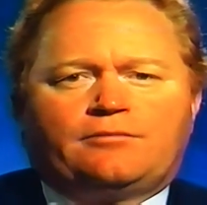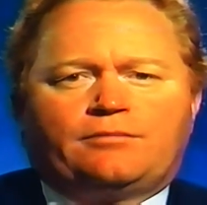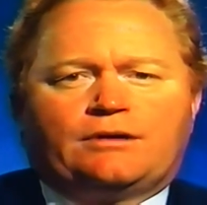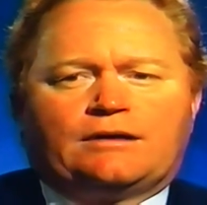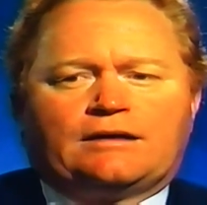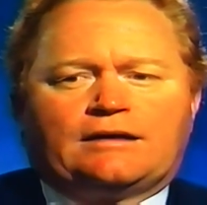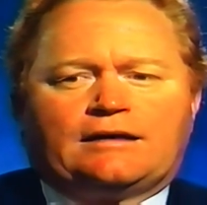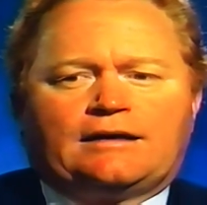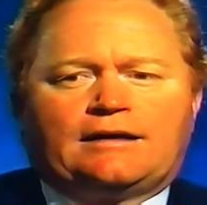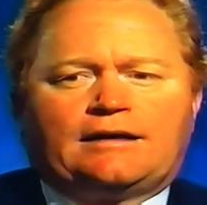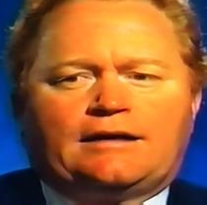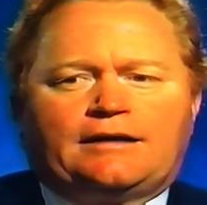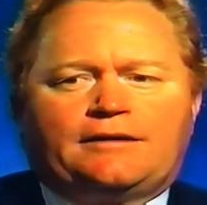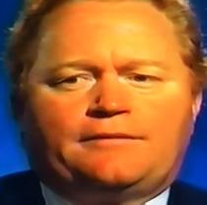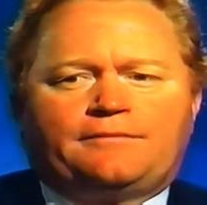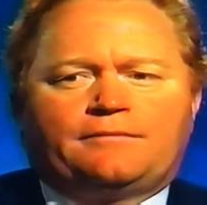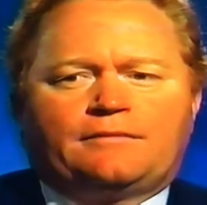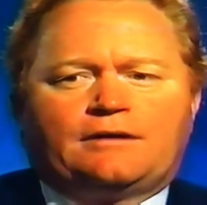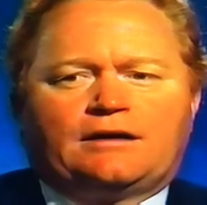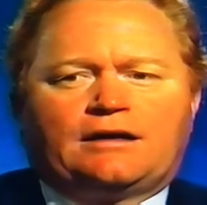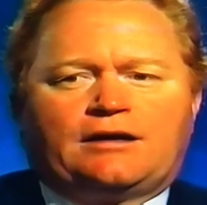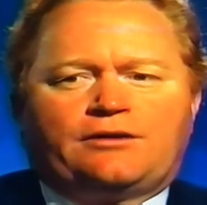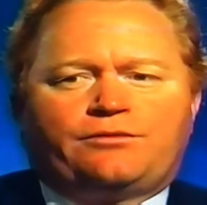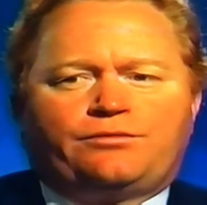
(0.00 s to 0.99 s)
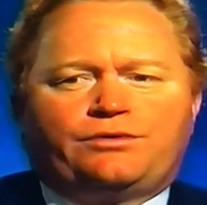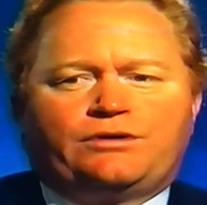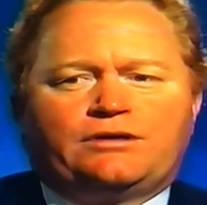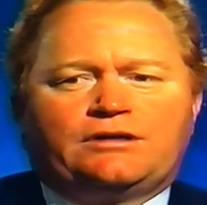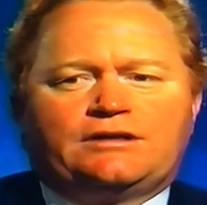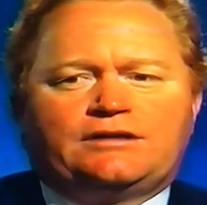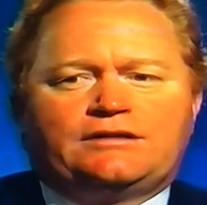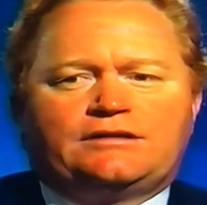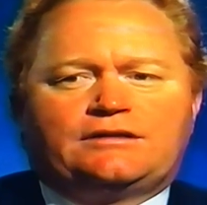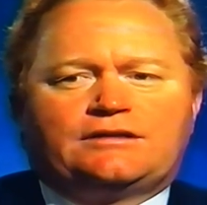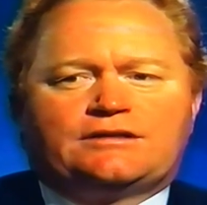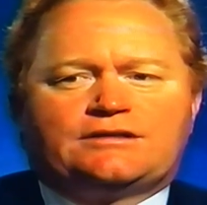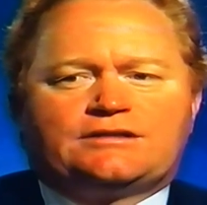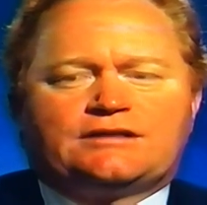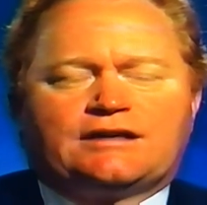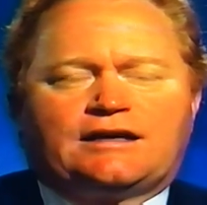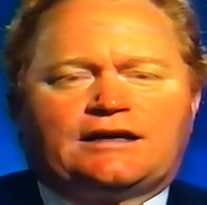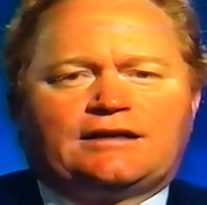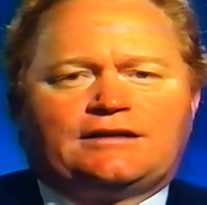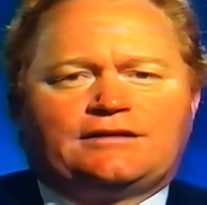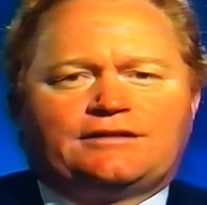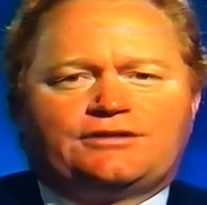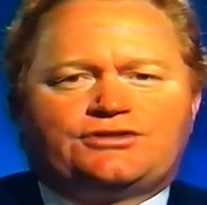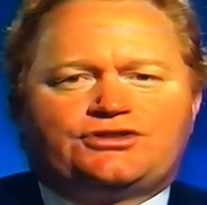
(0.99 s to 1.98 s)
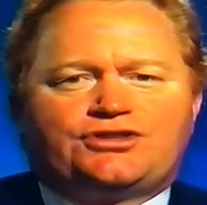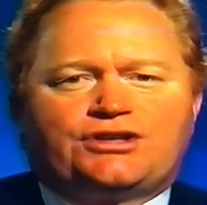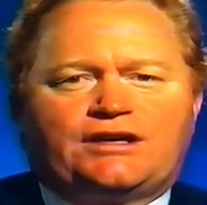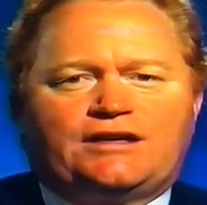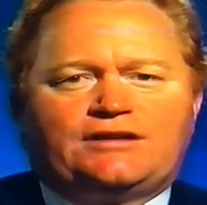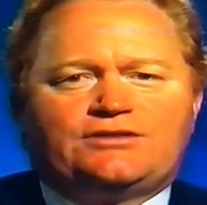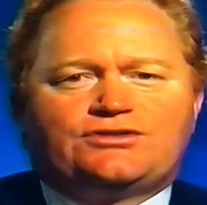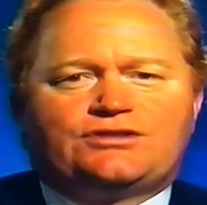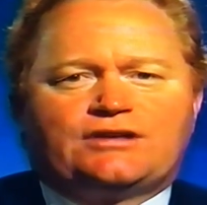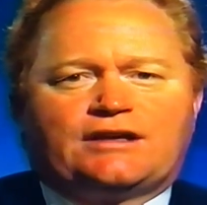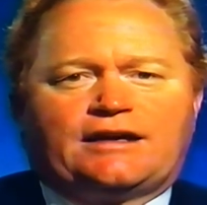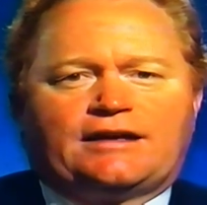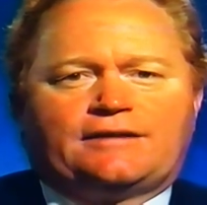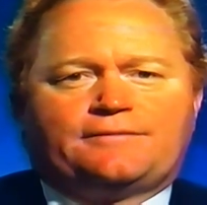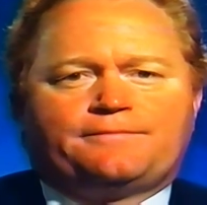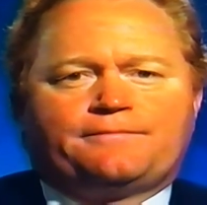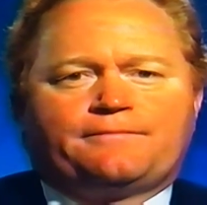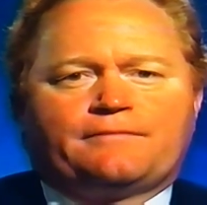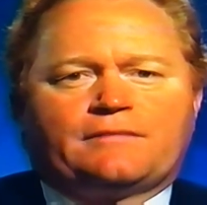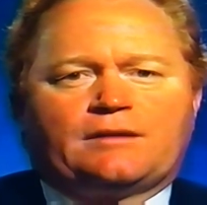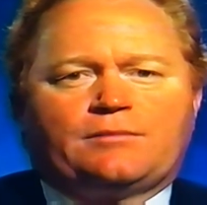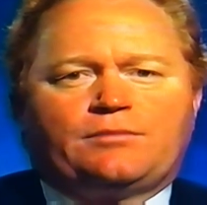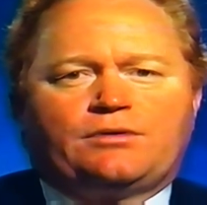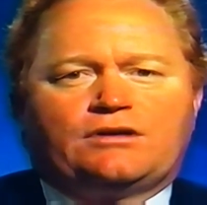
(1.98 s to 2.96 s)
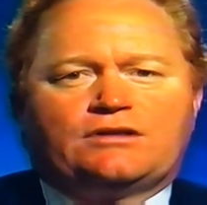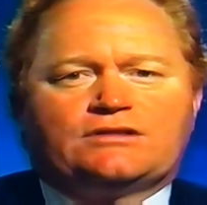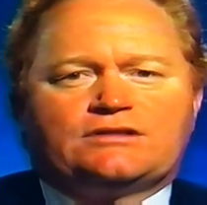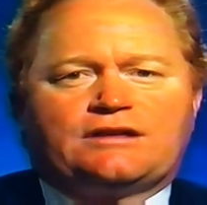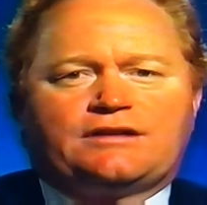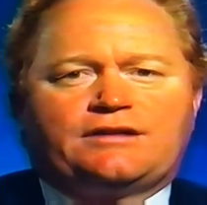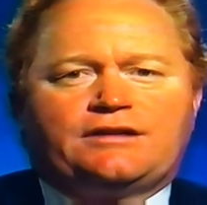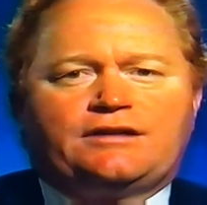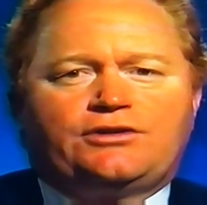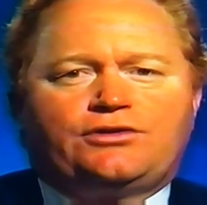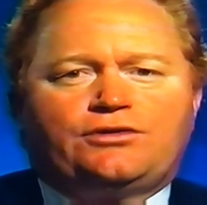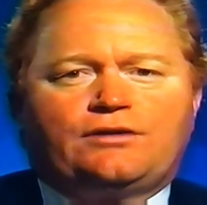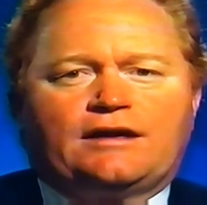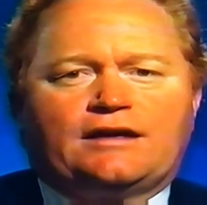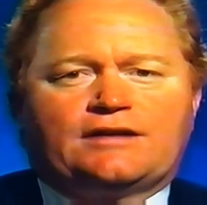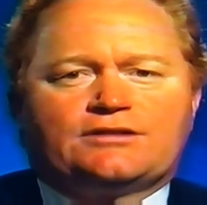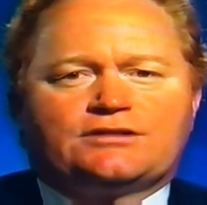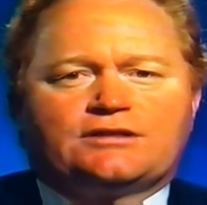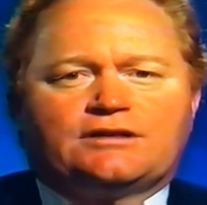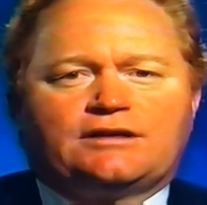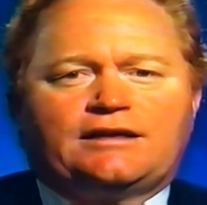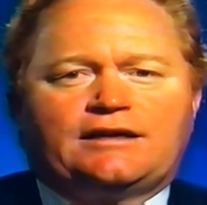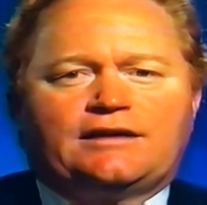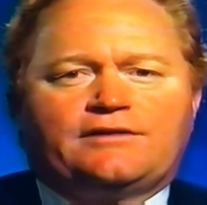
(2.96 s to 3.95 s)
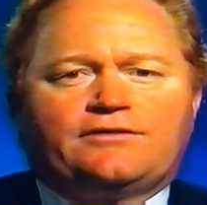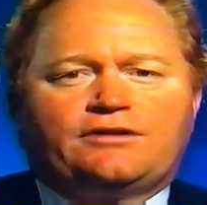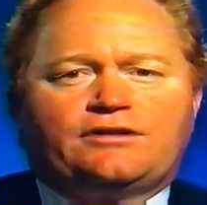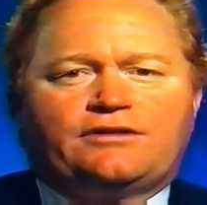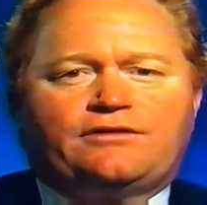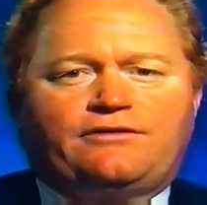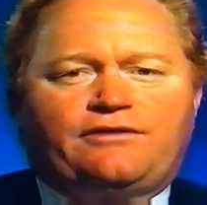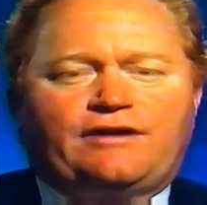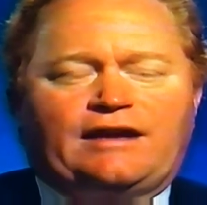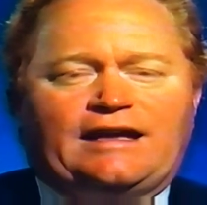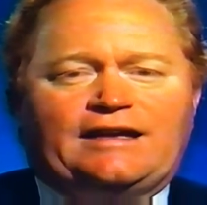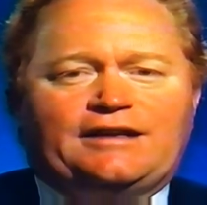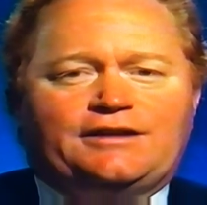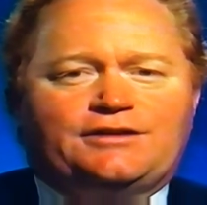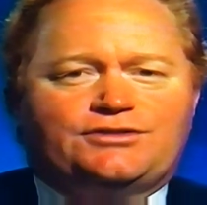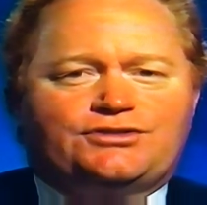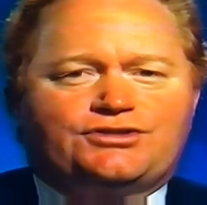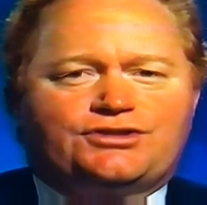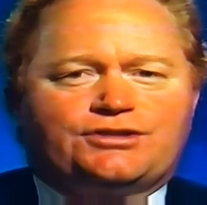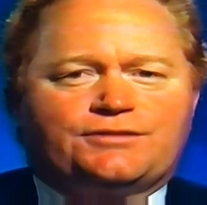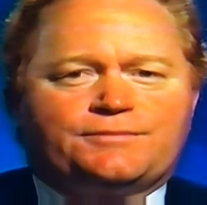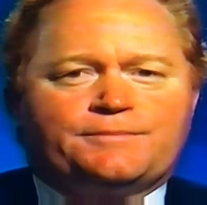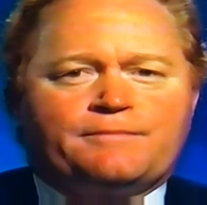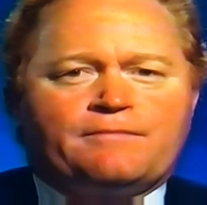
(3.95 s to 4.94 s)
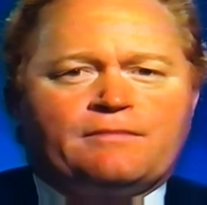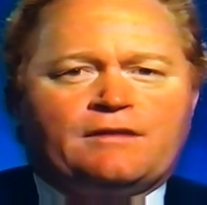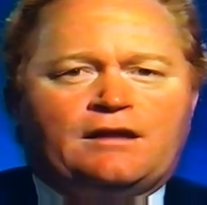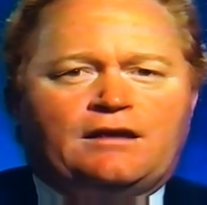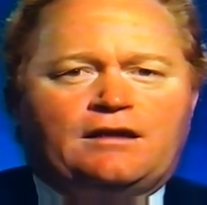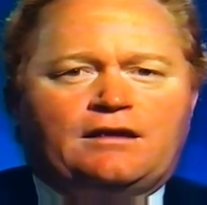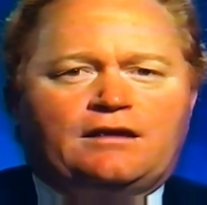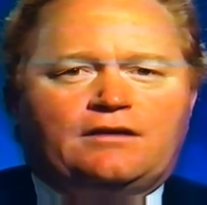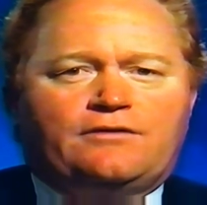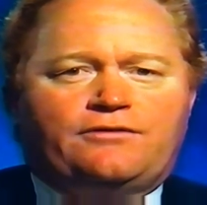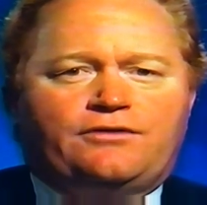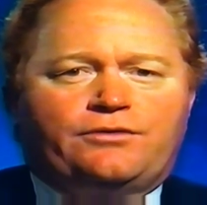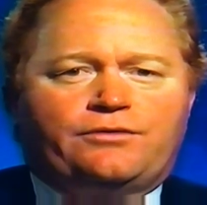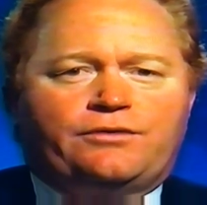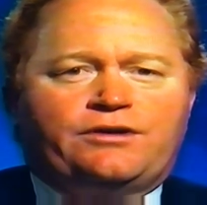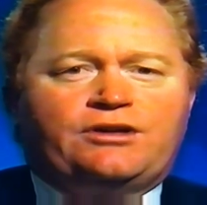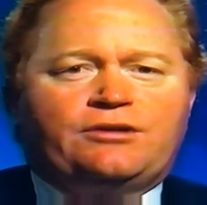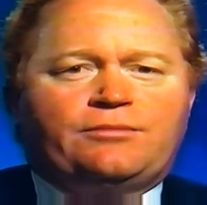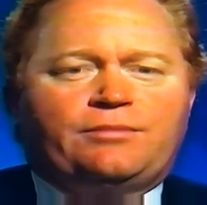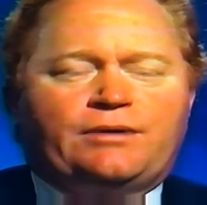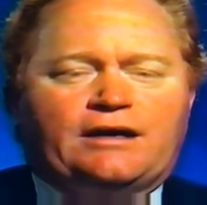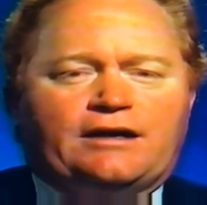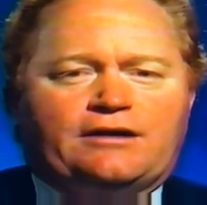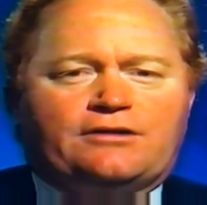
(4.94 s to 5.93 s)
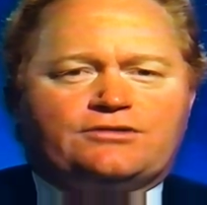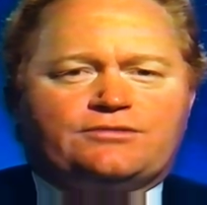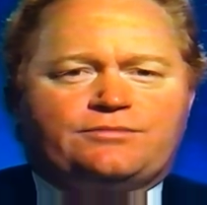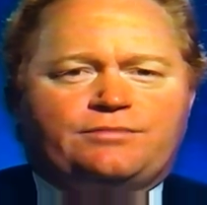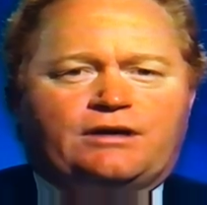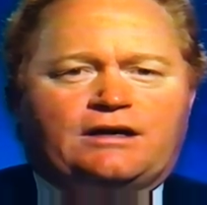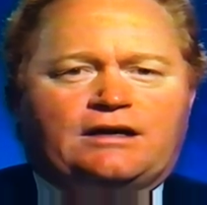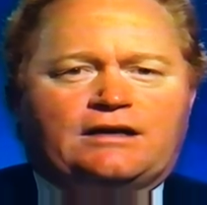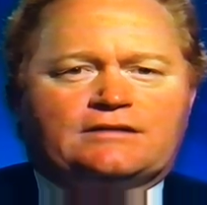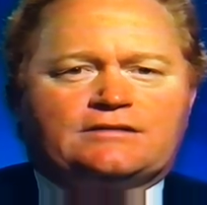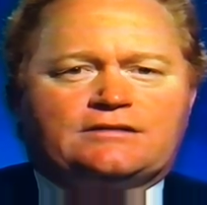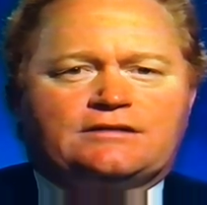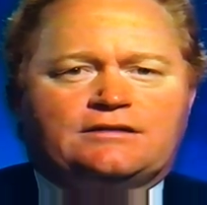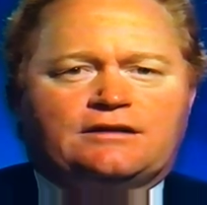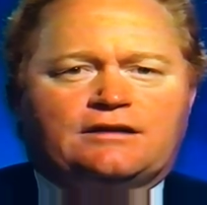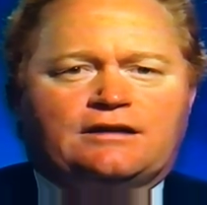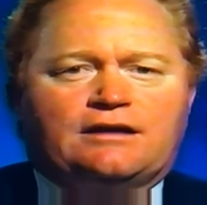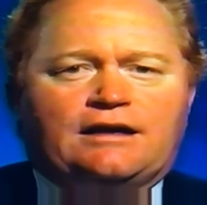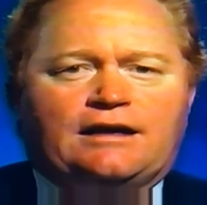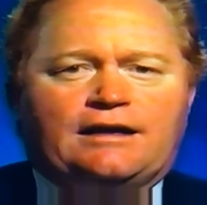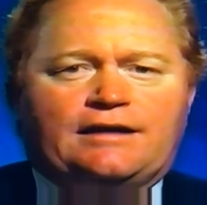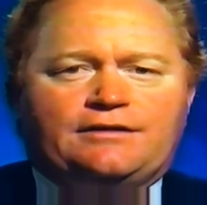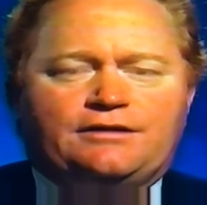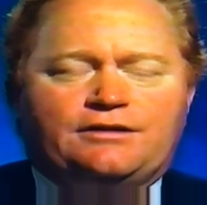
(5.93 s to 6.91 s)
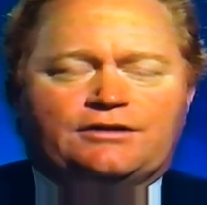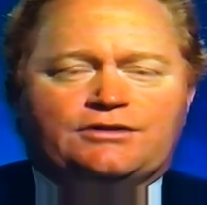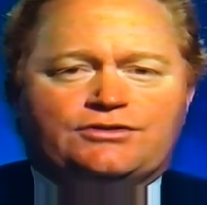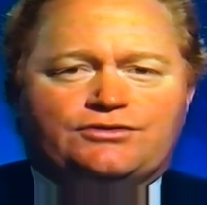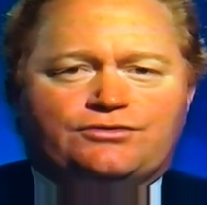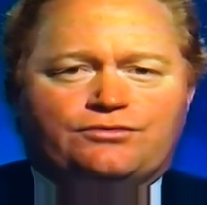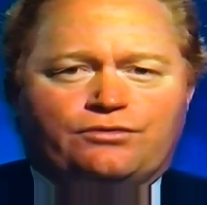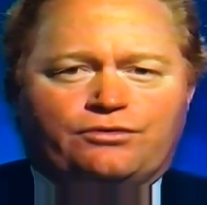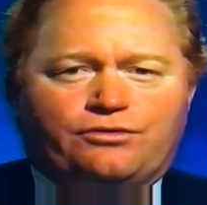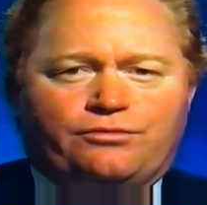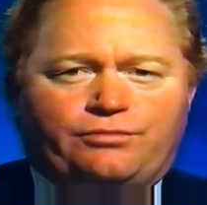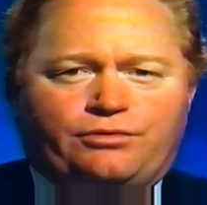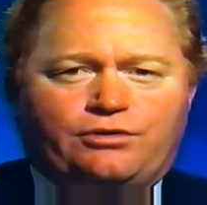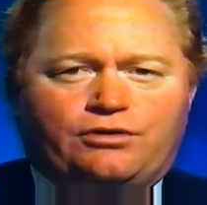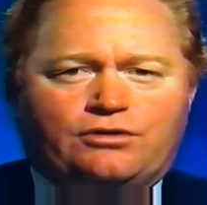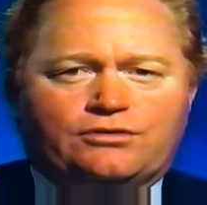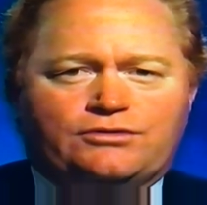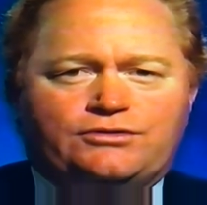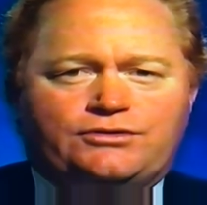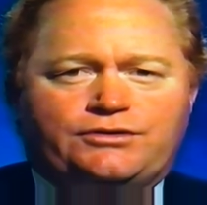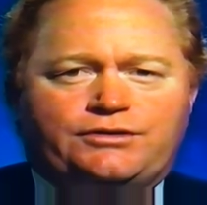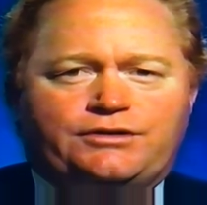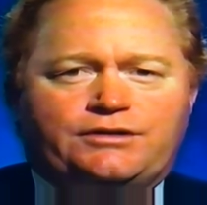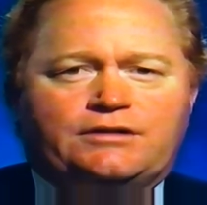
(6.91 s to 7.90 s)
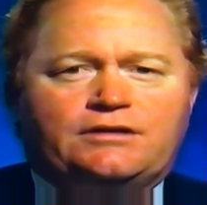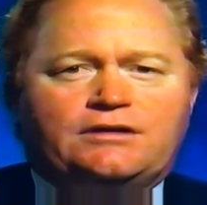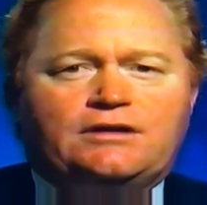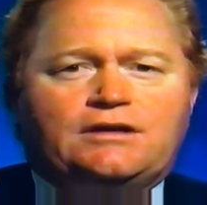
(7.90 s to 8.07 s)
But I, I really decided to change that because I think you actually have an advantage if you're in the batter's box and the guy does throw the ball to you.